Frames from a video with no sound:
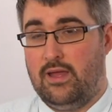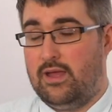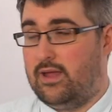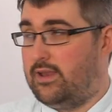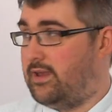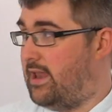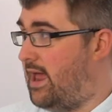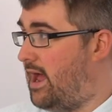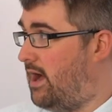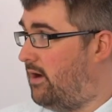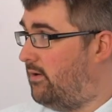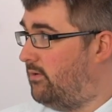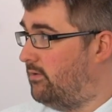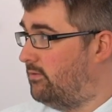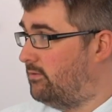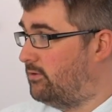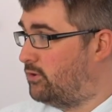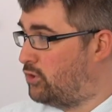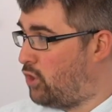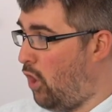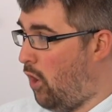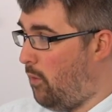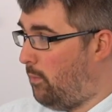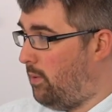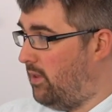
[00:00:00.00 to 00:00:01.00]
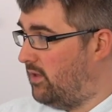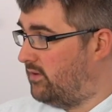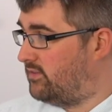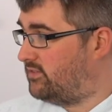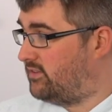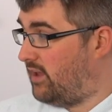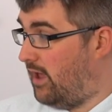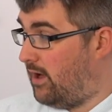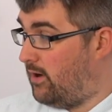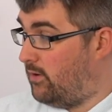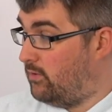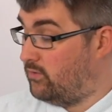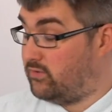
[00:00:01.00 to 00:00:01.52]
Now, goblet
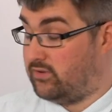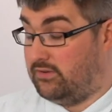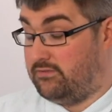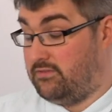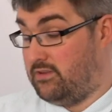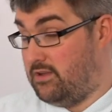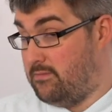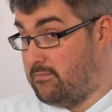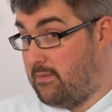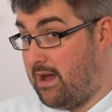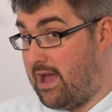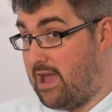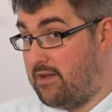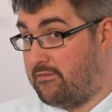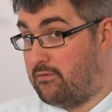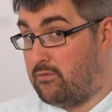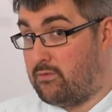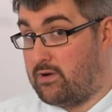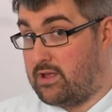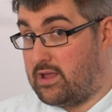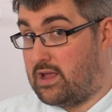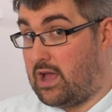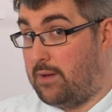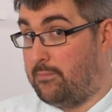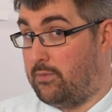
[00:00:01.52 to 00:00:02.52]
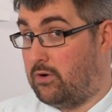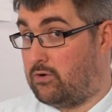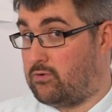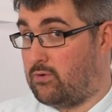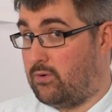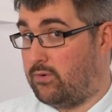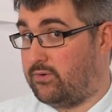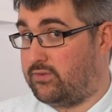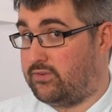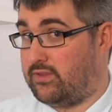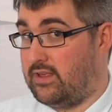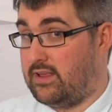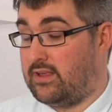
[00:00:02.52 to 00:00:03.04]
cells, and you may have already come
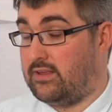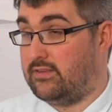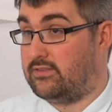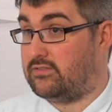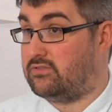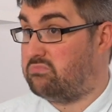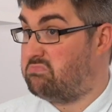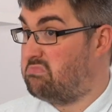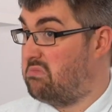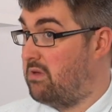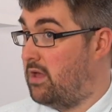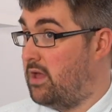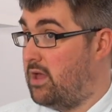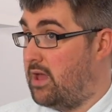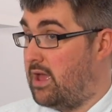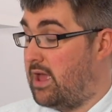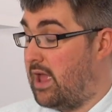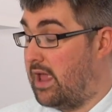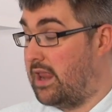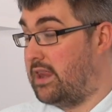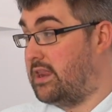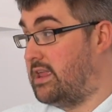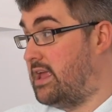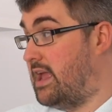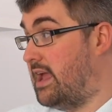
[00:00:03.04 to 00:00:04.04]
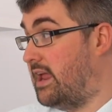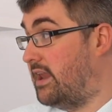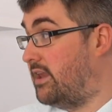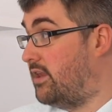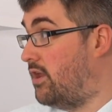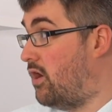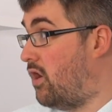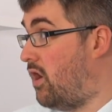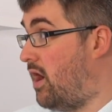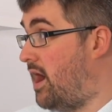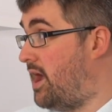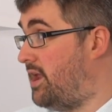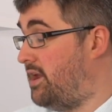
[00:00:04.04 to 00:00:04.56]
across these in Year
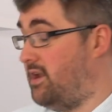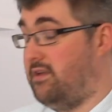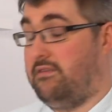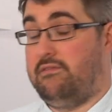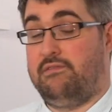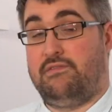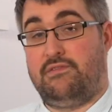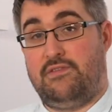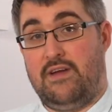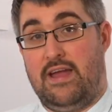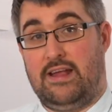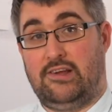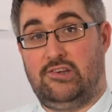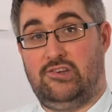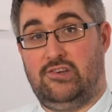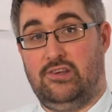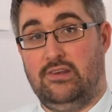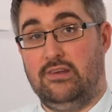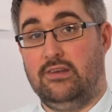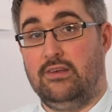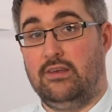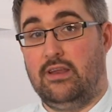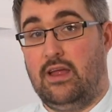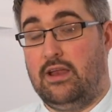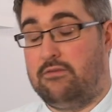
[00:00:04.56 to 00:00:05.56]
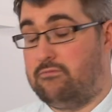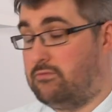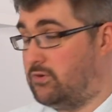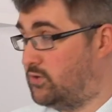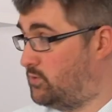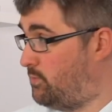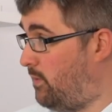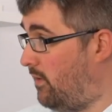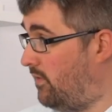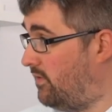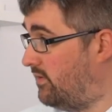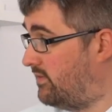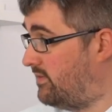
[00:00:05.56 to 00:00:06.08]
9 in infection and
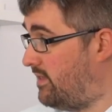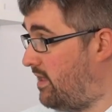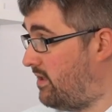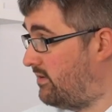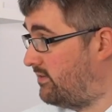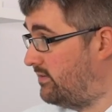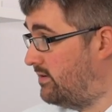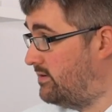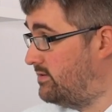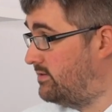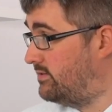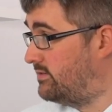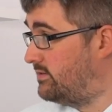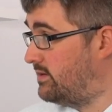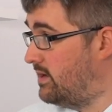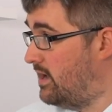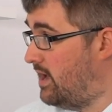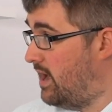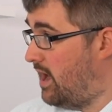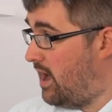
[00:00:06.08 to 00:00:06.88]
response lessons.